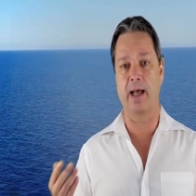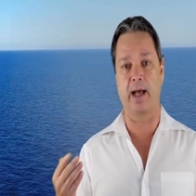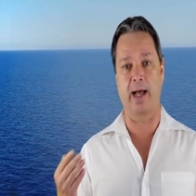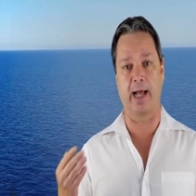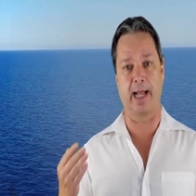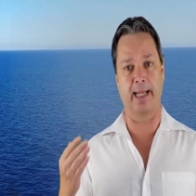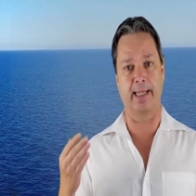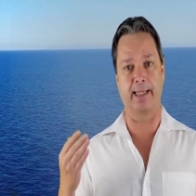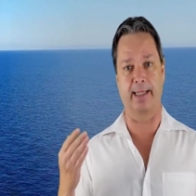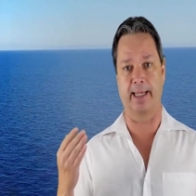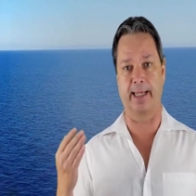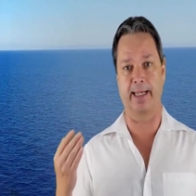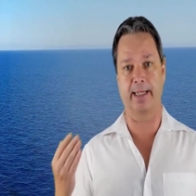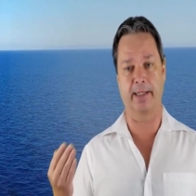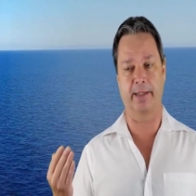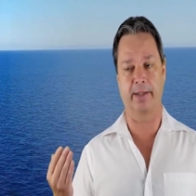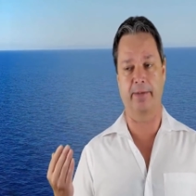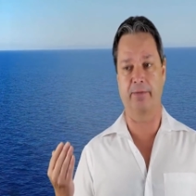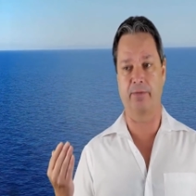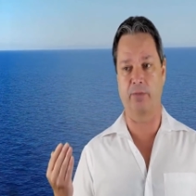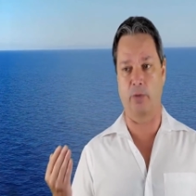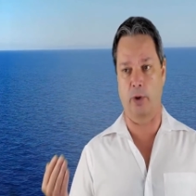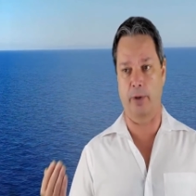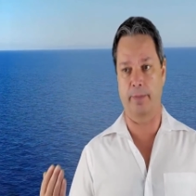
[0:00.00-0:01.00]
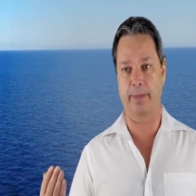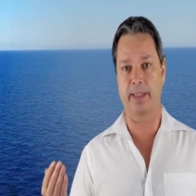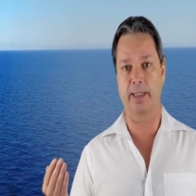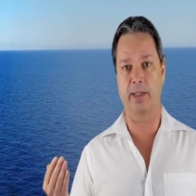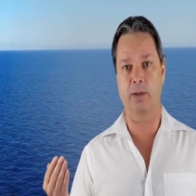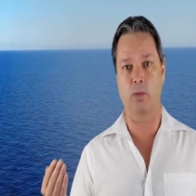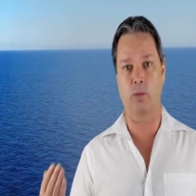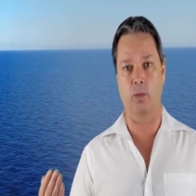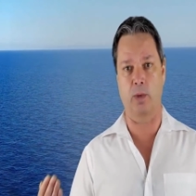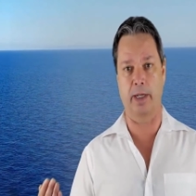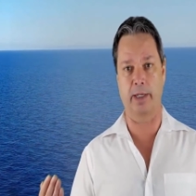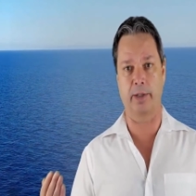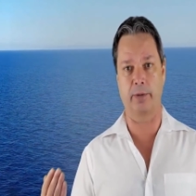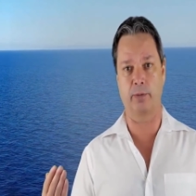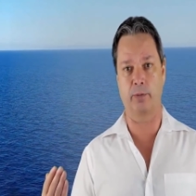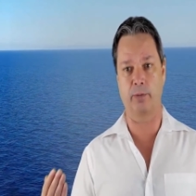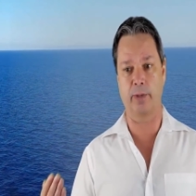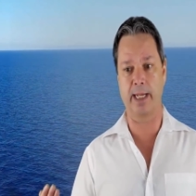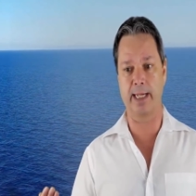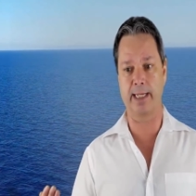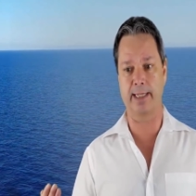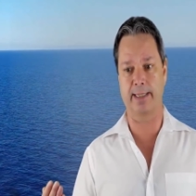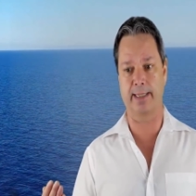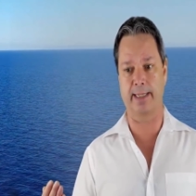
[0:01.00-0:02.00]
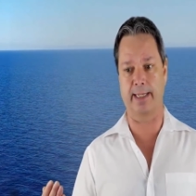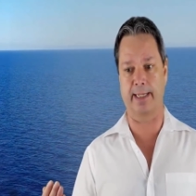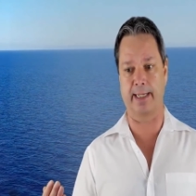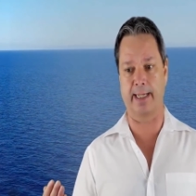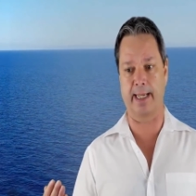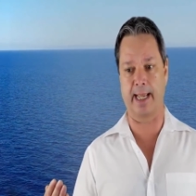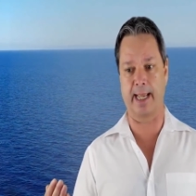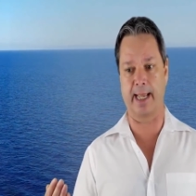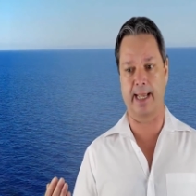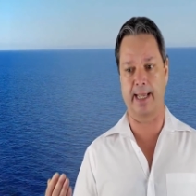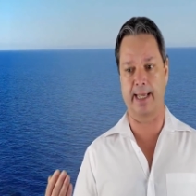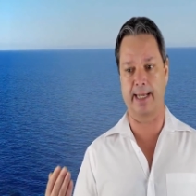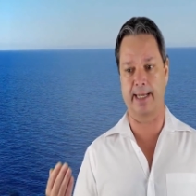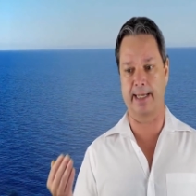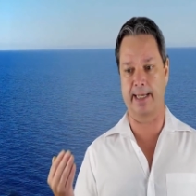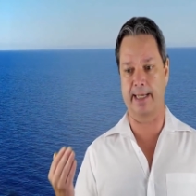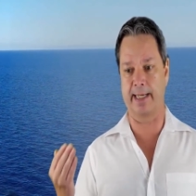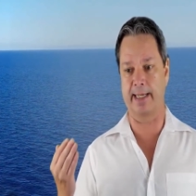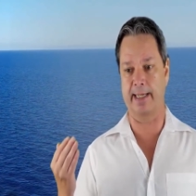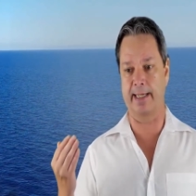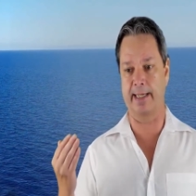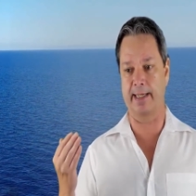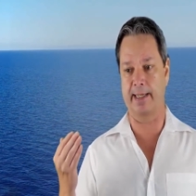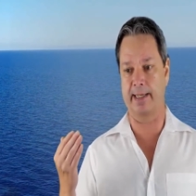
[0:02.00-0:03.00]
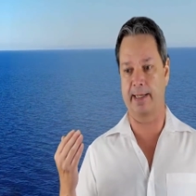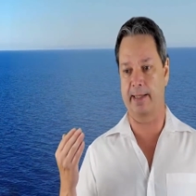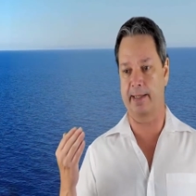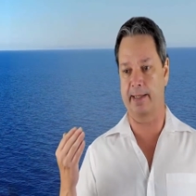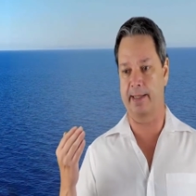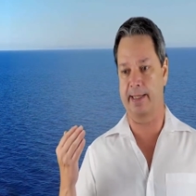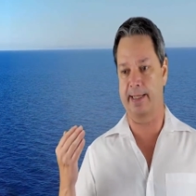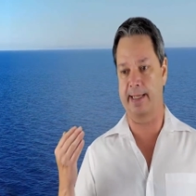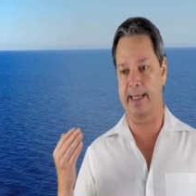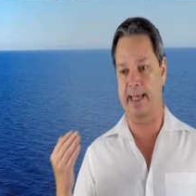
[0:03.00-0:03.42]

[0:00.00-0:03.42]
I liked the Formula One racing, and in the